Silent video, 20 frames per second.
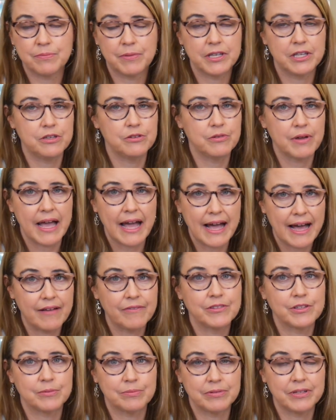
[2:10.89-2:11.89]
but you
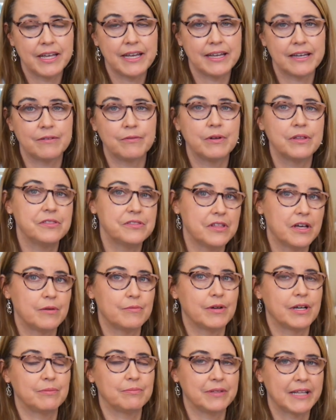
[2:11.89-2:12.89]
have to play it with
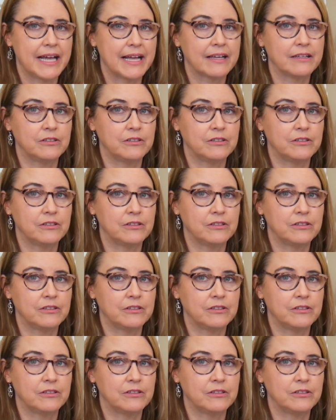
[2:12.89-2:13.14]
thumb on black